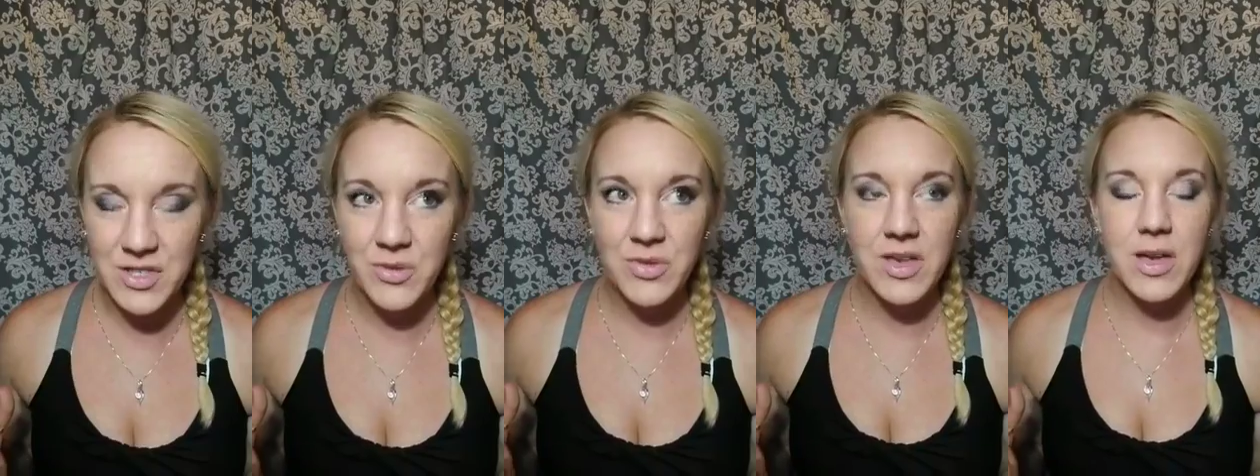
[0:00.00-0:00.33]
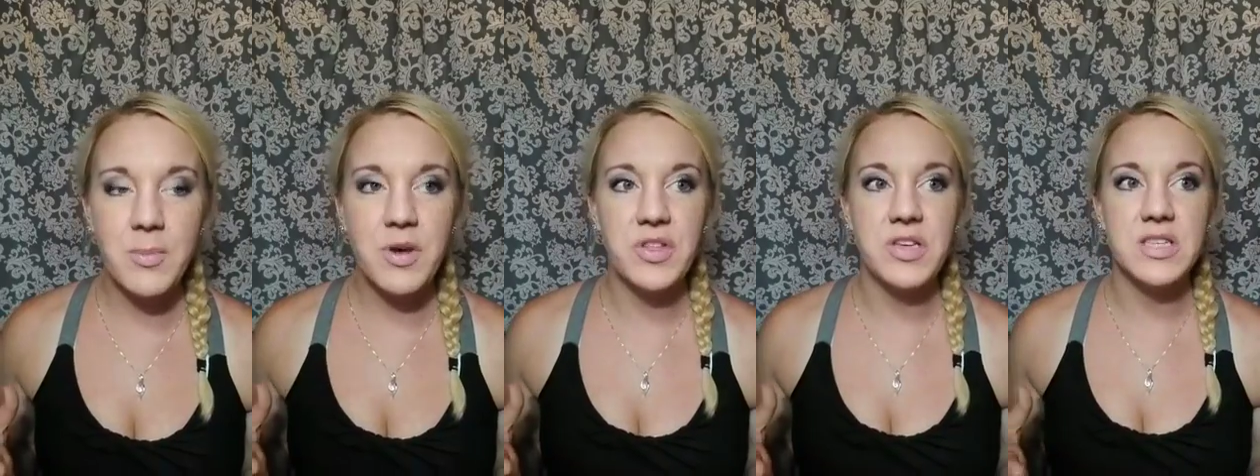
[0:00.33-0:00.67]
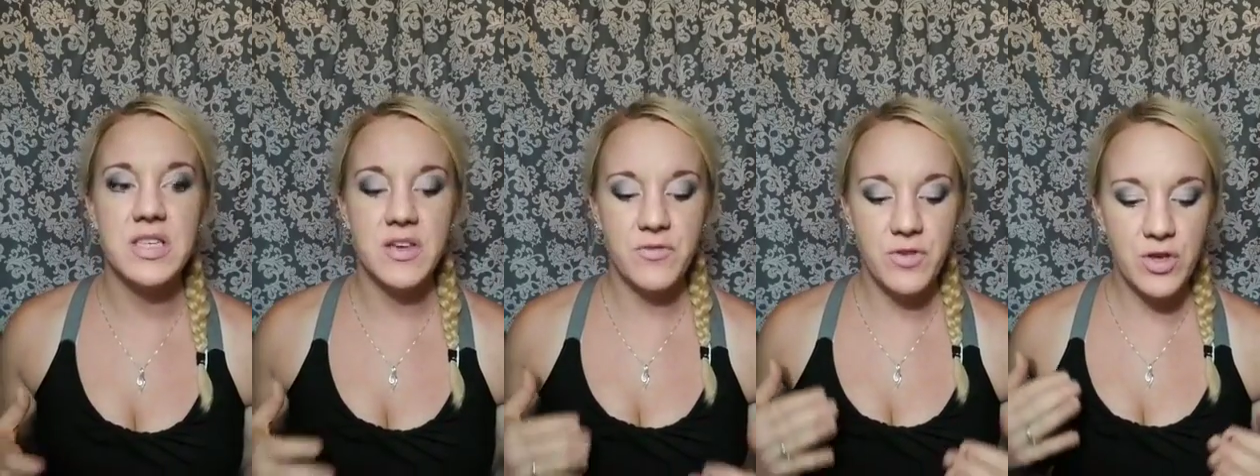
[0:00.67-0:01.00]
So think about
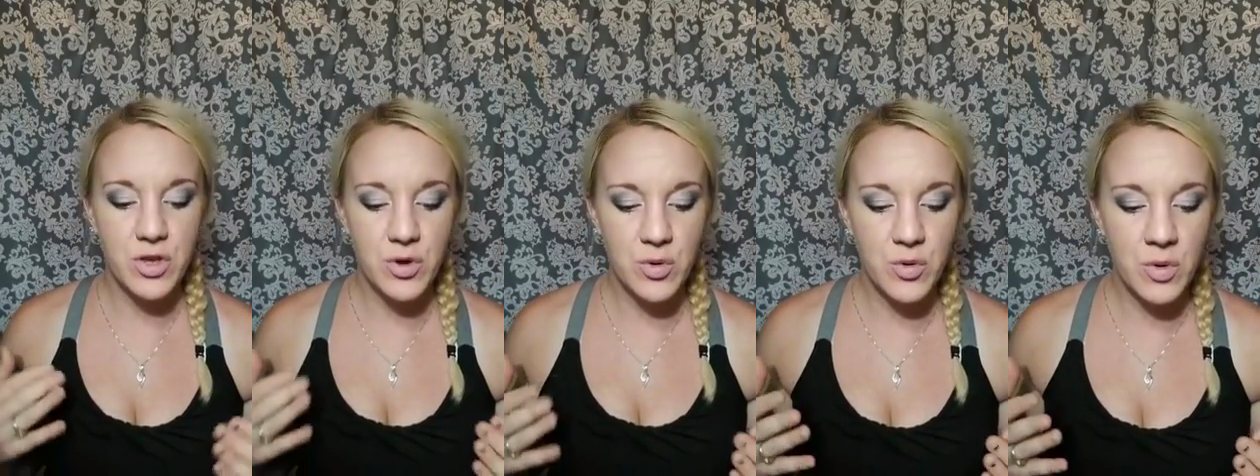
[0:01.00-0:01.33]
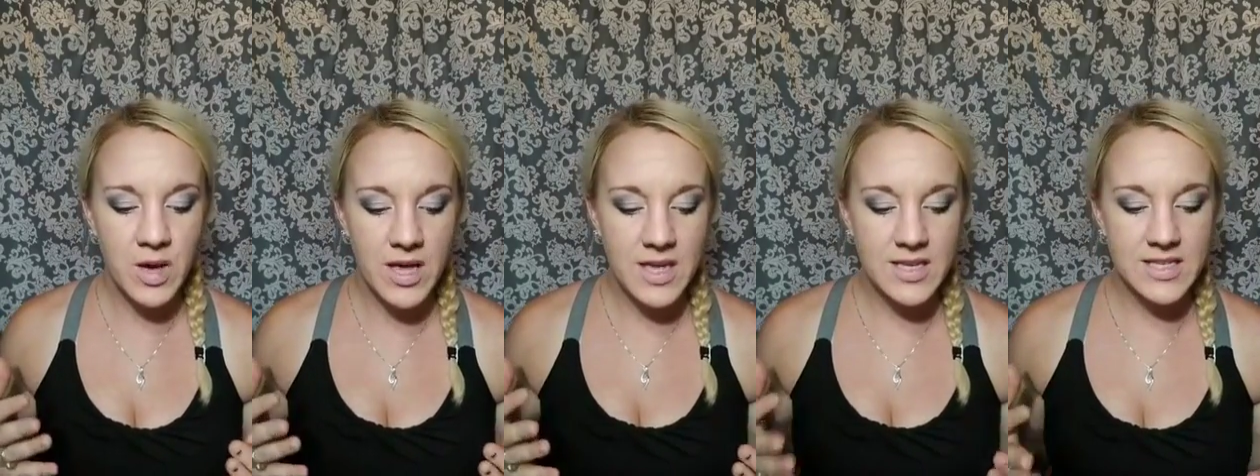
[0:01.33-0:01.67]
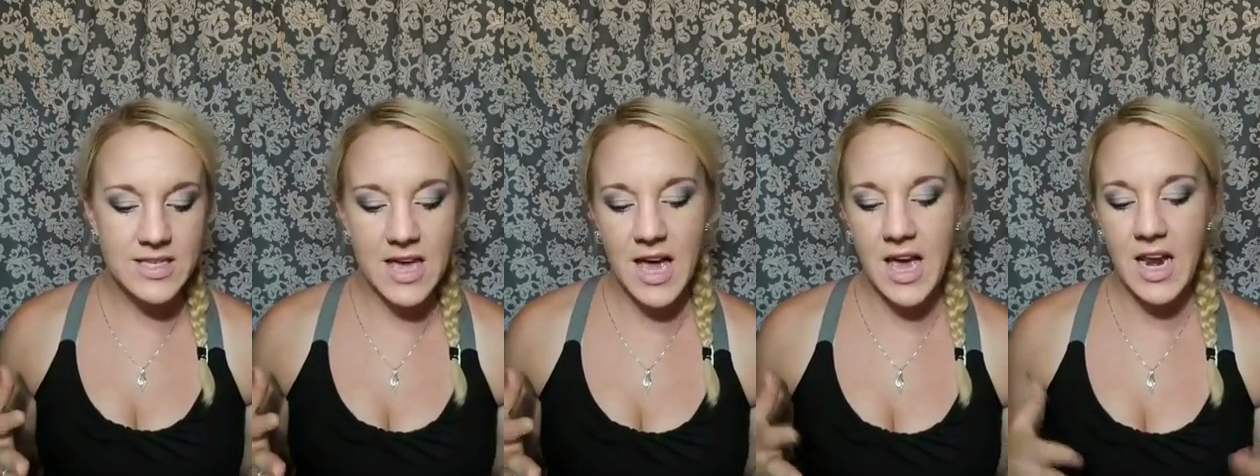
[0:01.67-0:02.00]
this. If you
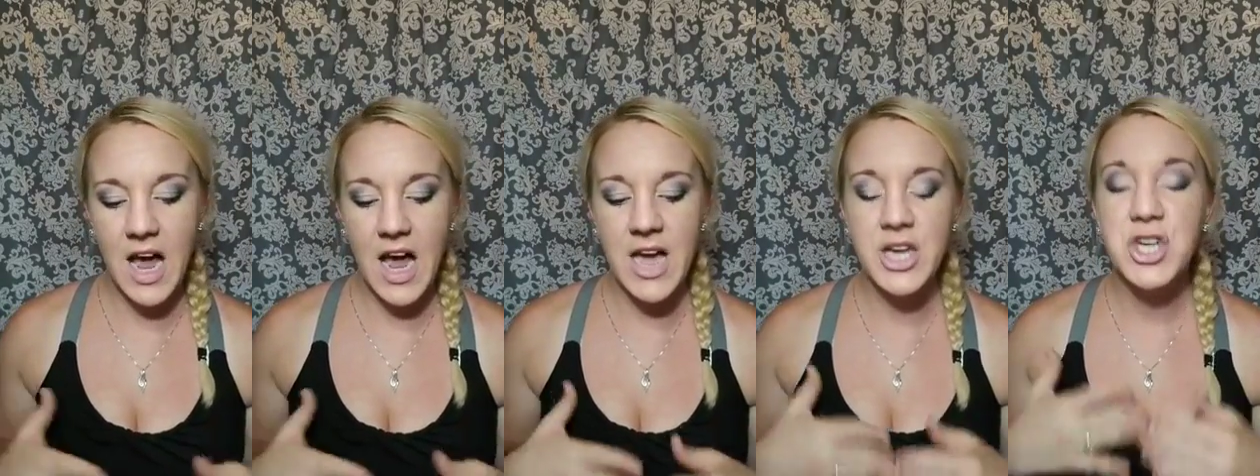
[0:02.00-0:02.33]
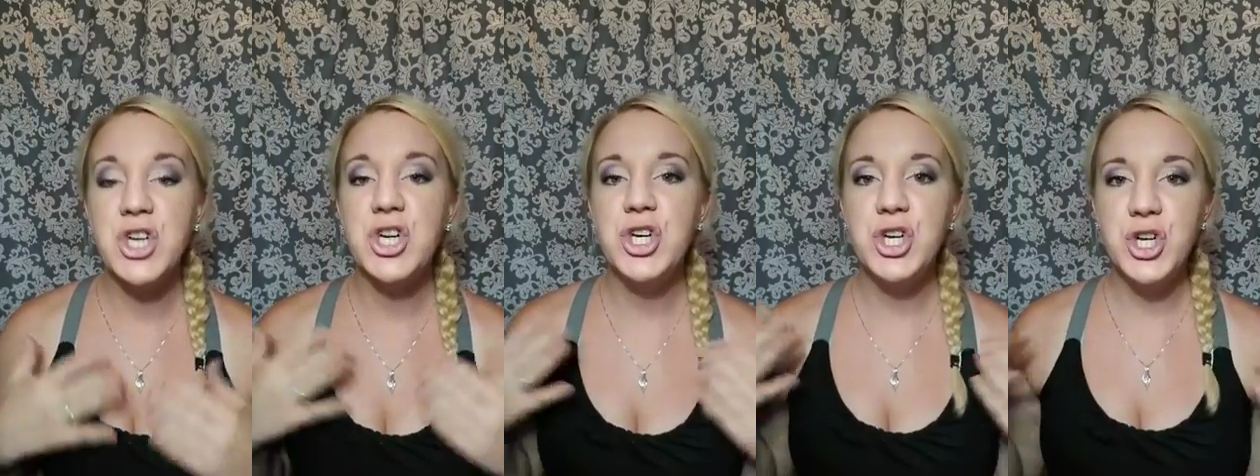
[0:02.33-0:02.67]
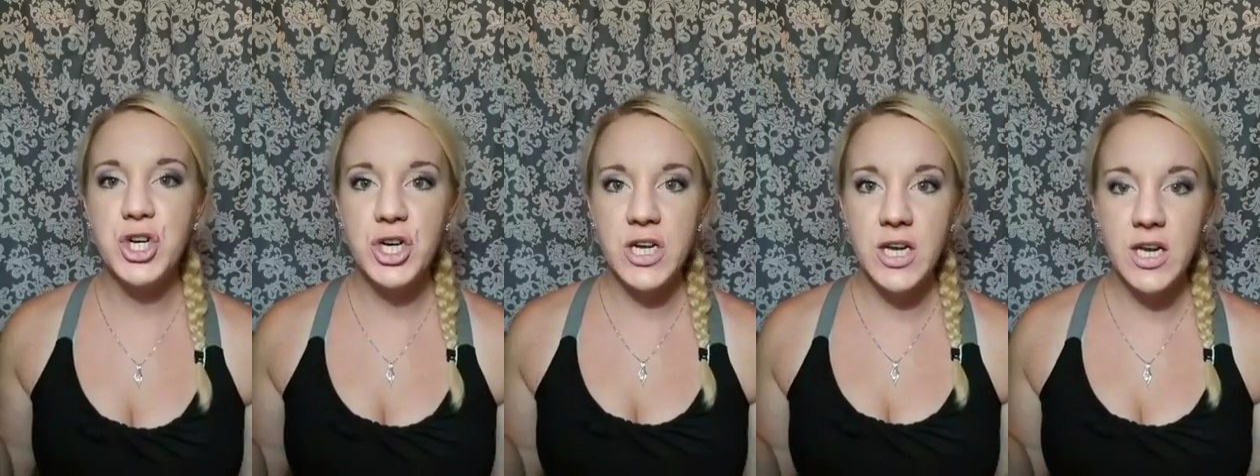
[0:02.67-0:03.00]
said, I
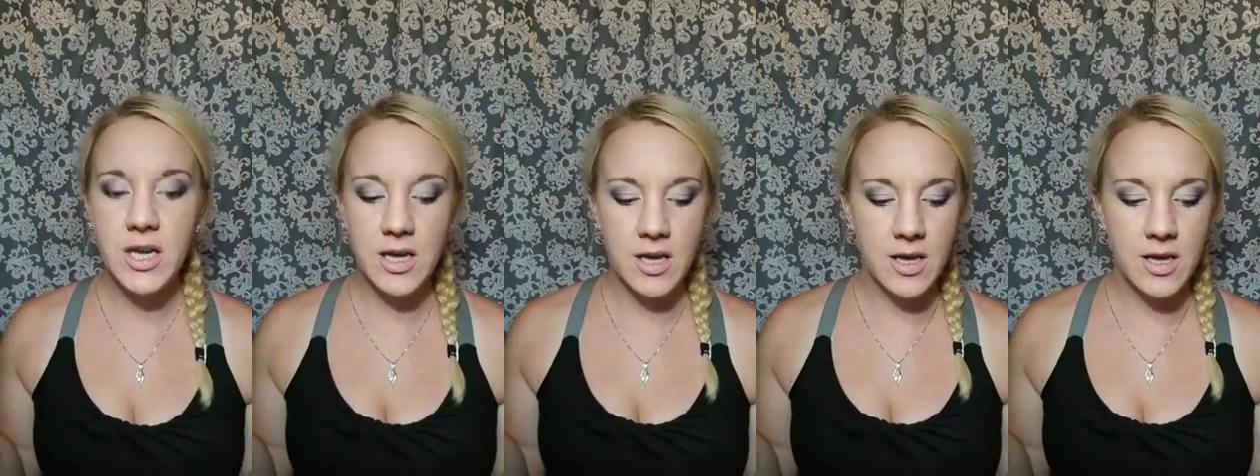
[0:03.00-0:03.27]
should